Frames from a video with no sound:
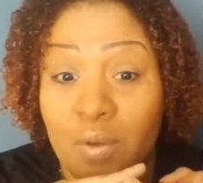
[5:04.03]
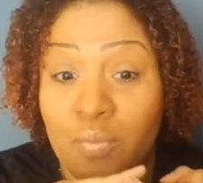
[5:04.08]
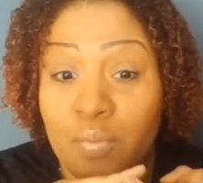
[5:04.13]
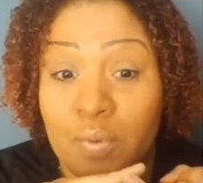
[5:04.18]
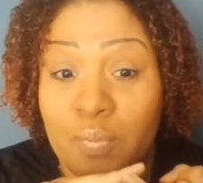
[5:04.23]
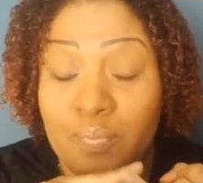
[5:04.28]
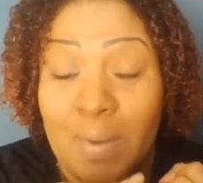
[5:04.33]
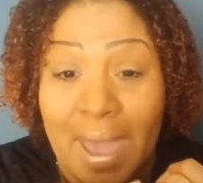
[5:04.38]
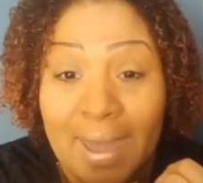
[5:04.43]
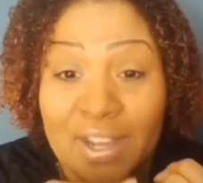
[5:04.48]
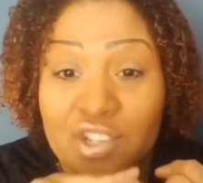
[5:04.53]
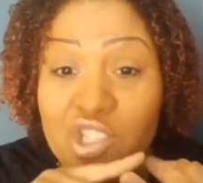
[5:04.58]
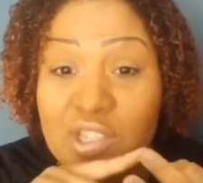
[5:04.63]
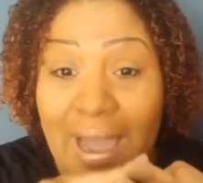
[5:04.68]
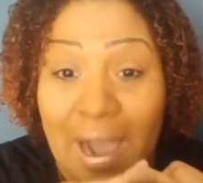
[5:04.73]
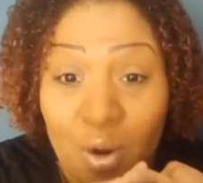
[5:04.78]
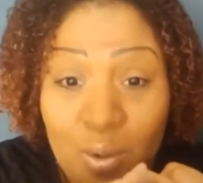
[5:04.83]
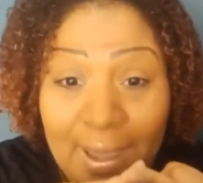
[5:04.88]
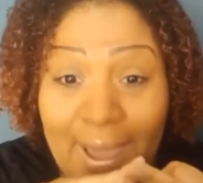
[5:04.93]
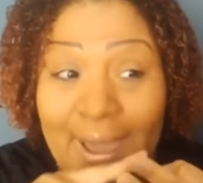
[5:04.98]
to be uh,
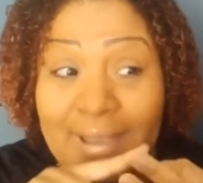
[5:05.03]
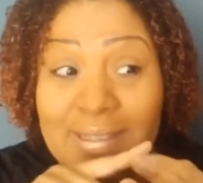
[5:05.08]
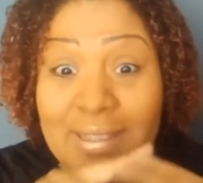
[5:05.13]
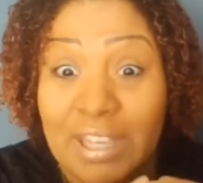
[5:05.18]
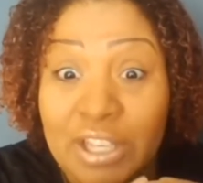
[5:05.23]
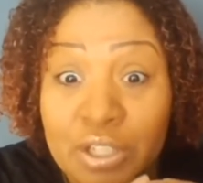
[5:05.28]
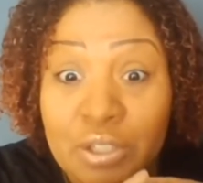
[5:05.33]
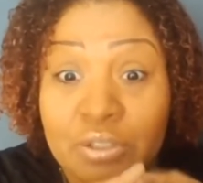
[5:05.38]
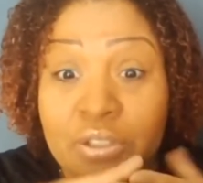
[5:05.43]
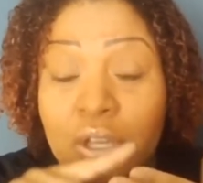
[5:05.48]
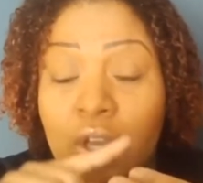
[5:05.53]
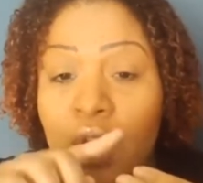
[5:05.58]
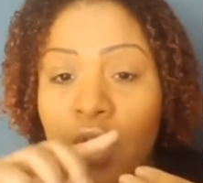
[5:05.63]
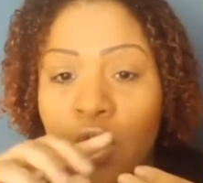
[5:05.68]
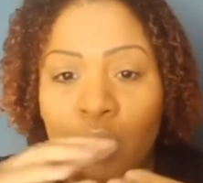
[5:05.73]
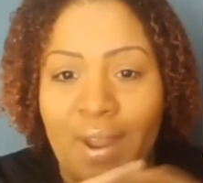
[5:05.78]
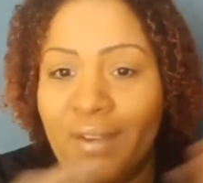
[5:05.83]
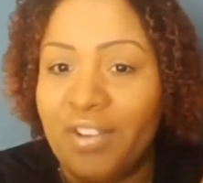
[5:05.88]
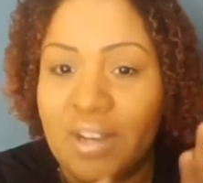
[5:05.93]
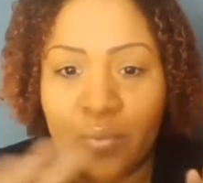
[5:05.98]
banished, outcast, killed.
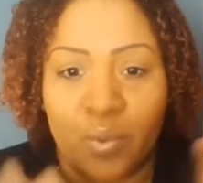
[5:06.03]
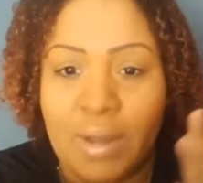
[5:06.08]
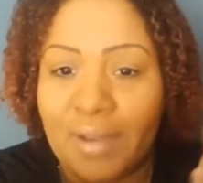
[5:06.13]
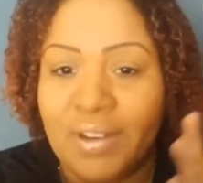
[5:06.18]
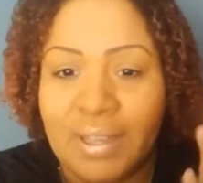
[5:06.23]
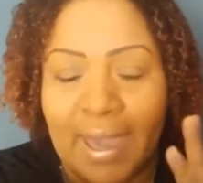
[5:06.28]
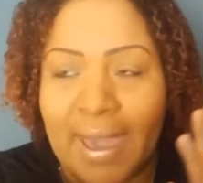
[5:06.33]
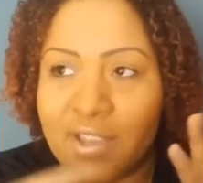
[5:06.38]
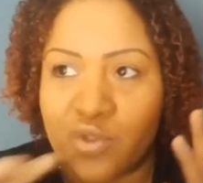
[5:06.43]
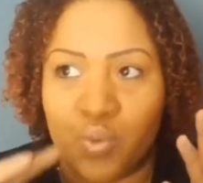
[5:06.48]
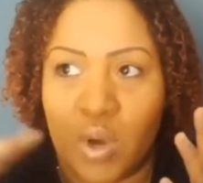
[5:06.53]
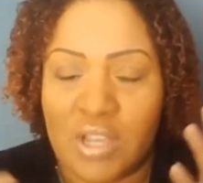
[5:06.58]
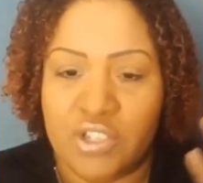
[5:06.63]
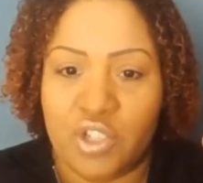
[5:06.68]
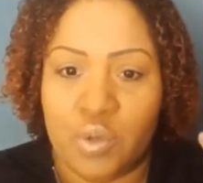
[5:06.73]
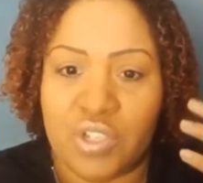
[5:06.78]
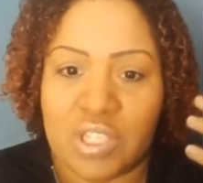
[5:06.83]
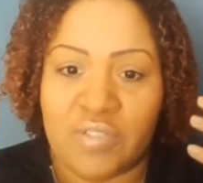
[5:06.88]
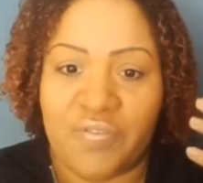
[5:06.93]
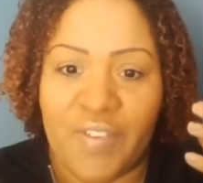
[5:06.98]
Whatever. Whatever the case
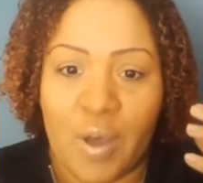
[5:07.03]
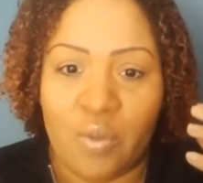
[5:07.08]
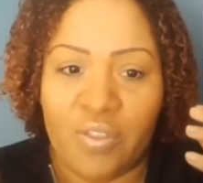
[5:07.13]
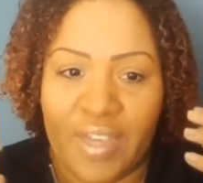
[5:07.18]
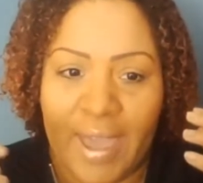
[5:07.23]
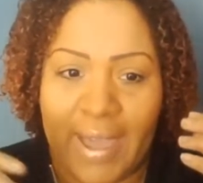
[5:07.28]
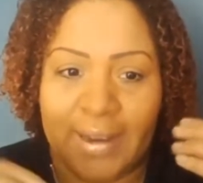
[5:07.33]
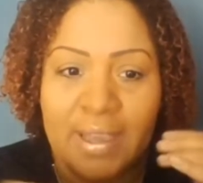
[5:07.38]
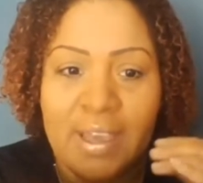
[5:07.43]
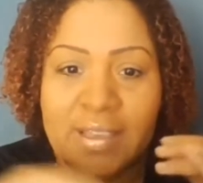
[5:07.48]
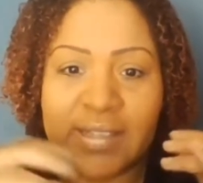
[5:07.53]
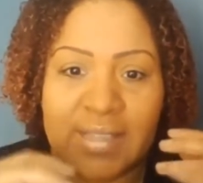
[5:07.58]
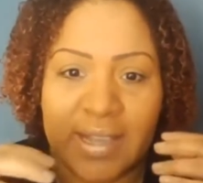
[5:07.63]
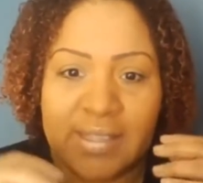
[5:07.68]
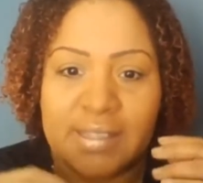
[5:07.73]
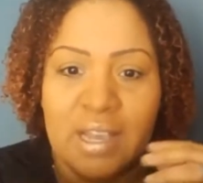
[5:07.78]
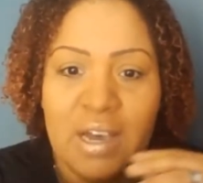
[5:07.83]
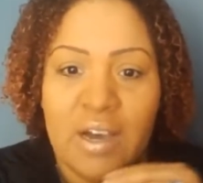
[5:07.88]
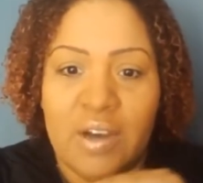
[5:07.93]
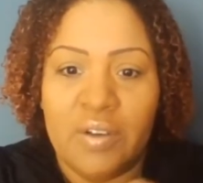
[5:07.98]
was, you just felt that
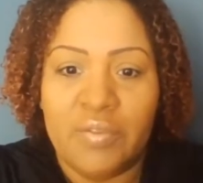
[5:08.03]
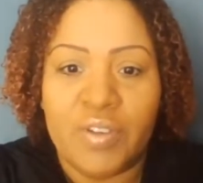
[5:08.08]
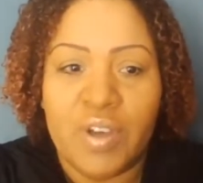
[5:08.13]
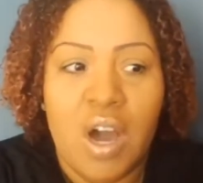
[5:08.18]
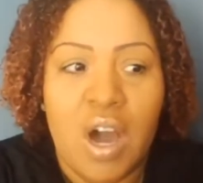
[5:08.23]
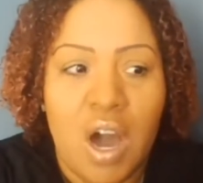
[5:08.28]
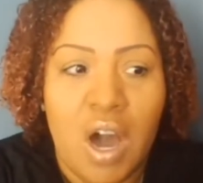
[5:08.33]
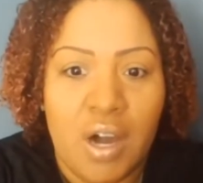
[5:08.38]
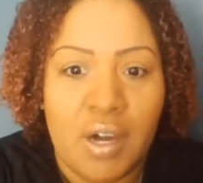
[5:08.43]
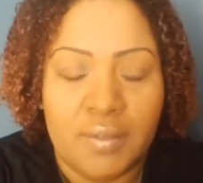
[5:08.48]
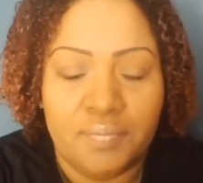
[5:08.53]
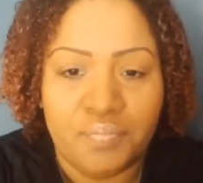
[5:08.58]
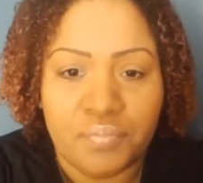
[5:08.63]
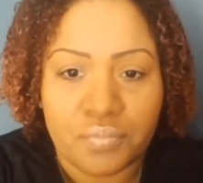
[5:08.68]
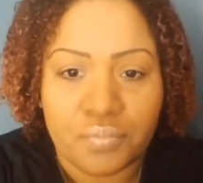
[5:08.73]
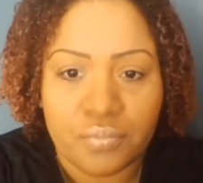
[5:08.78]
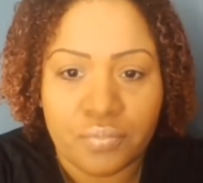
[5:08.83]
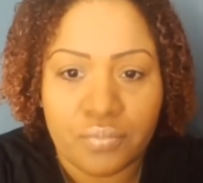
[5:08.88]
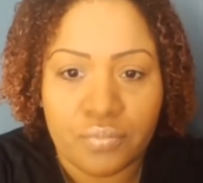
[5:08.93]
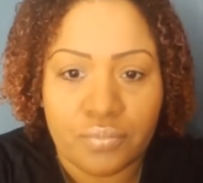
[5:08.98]
sense of um,
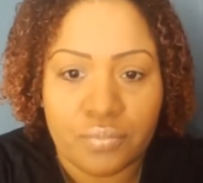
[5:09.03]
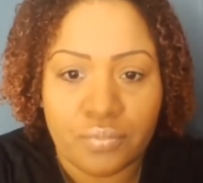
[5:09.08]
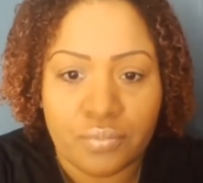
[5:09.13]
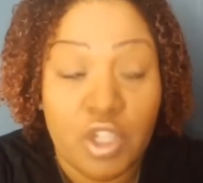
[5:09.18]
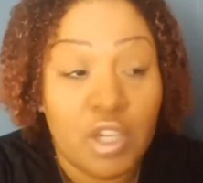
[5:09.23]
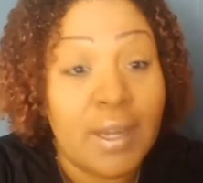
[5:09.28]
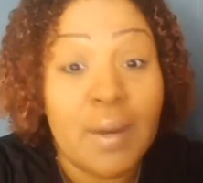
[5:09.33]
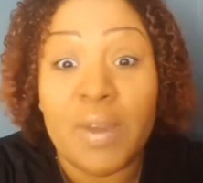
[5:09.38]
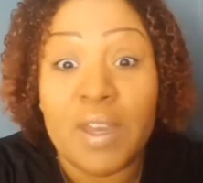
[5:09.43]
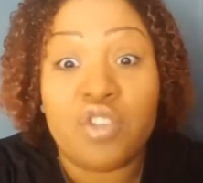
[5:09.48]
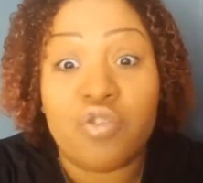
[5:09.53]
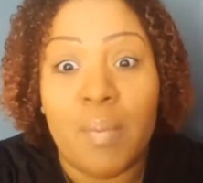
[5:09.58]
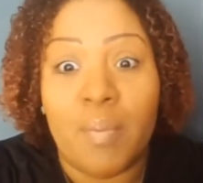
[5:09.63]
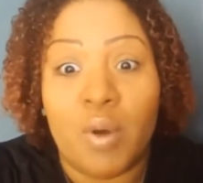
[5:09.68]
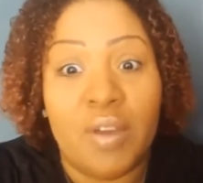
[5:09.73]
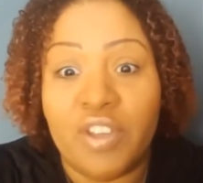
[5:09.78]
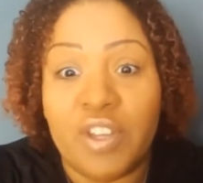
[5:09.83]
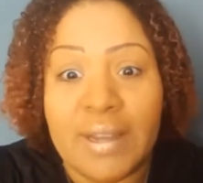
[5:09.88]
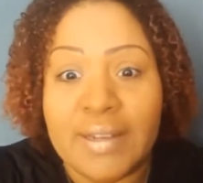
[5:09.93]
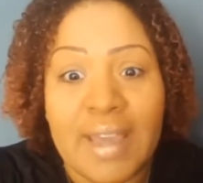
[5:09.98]
you're going to be in
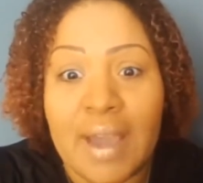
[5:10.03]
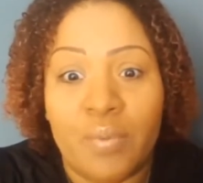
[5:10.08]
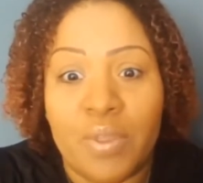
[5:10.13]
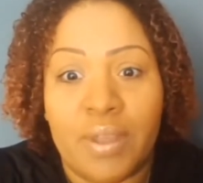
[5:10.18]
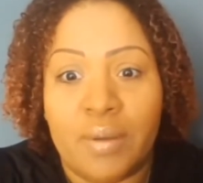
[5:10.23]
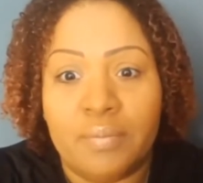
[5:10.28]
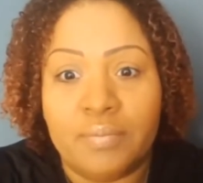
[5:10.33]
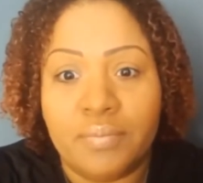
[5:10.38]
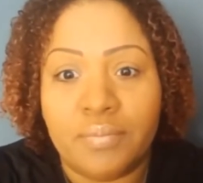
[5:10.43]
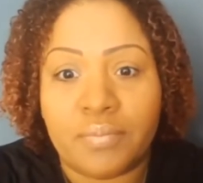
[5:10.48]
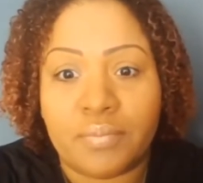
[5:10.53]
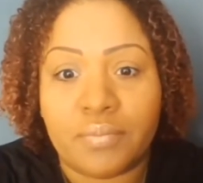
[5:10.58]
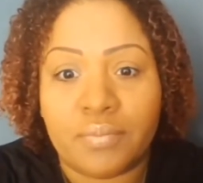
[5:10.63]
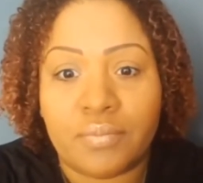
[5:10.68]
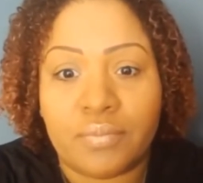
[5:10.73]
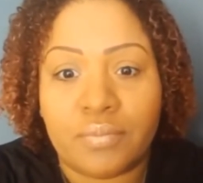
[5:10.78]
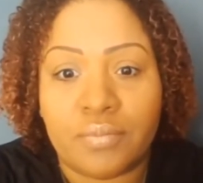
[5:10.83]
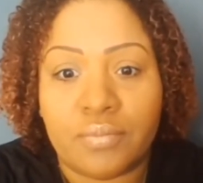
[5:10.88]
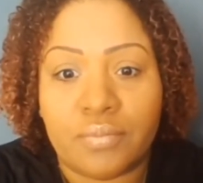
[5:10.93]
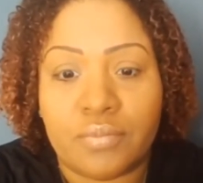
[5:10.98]
trouble if you're not down with them
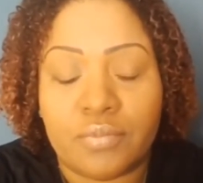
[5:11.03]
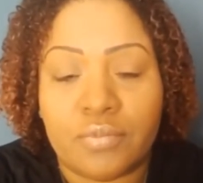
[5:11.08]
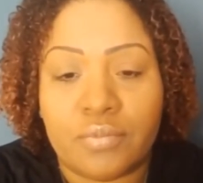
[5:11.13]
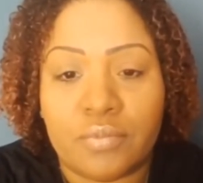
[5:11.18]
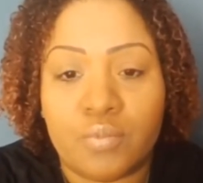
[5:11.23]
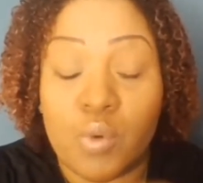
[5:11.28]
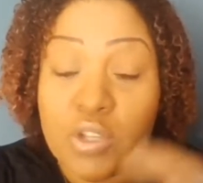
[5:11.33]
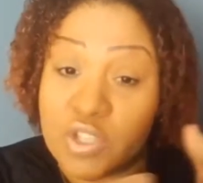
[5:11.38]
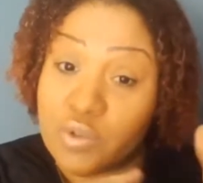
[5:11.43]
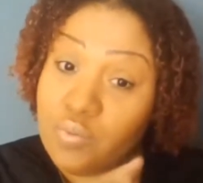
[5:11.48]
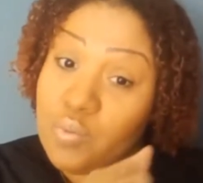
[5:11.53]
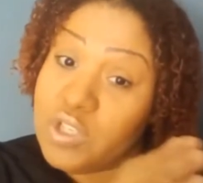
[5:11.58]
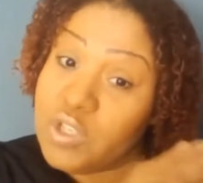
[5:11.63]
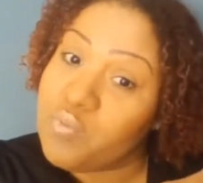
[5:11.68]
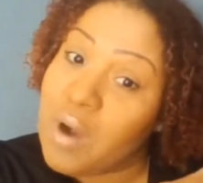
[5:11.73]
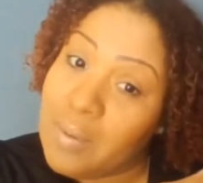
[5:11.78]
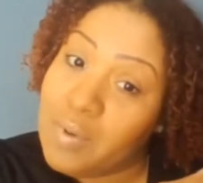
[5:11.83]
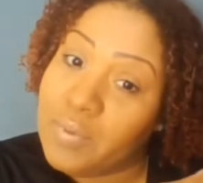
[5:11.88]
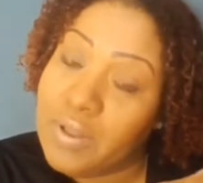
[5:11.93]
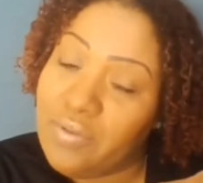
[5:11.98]
which
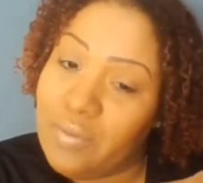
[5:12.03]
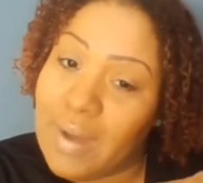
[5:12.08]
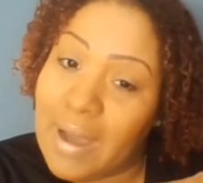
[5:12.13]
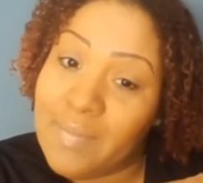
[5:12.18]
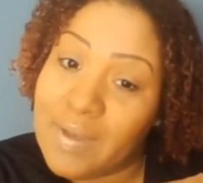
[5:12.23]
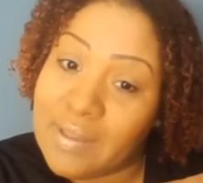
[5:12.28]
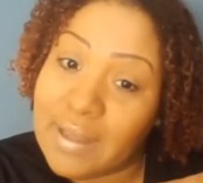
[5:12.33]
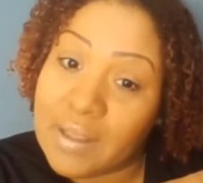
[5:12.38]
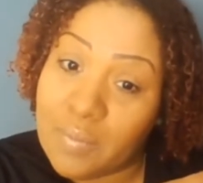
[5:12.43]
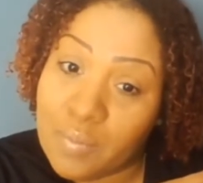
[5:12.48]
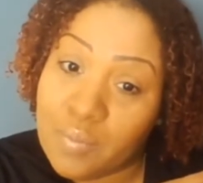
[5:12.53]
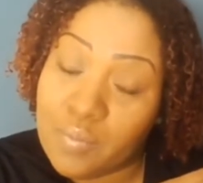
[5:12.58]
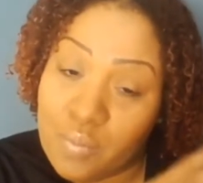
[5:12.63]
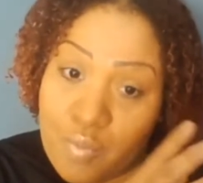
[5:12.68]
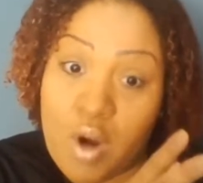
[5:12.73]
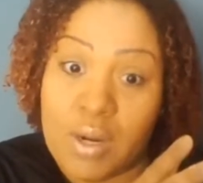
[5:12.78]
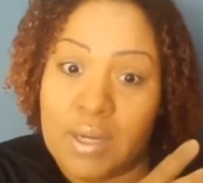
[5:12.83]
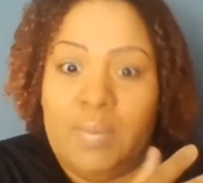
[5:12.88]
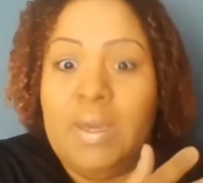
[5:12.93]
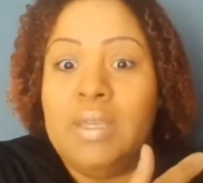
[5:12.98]
which probably remind me of like the
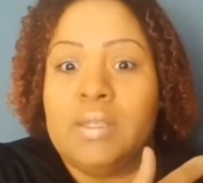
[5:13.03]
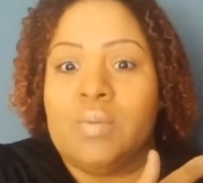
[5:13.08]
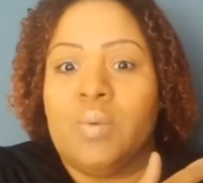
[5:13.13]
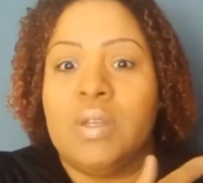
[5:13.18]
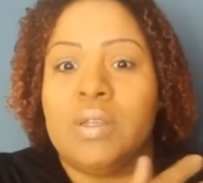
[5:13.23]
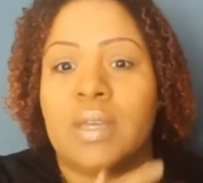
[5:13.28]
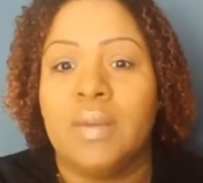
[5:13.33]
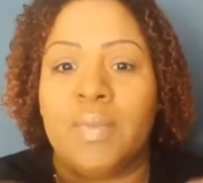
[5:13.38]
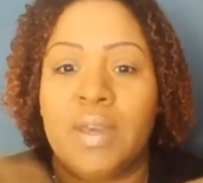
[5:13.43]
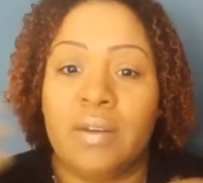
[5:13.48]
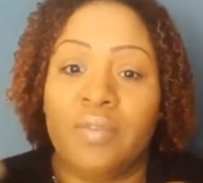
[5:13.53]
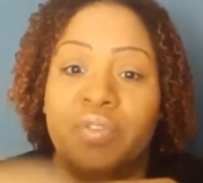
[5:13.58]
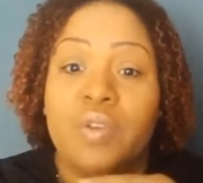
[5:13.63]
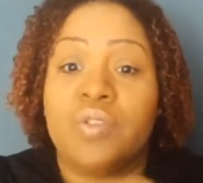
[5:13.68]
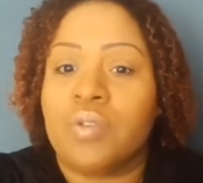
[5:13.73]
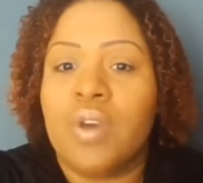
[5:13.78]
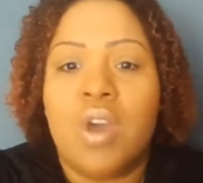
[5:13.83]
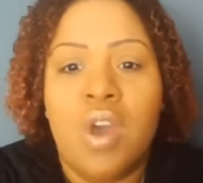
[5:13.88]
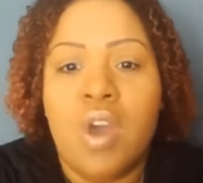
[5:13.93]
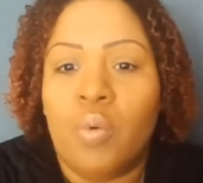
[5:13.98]
market of beast when it's going to be in the
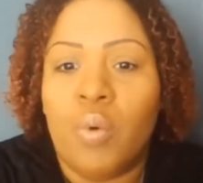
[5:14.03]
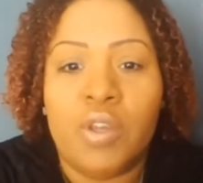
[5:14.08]
future.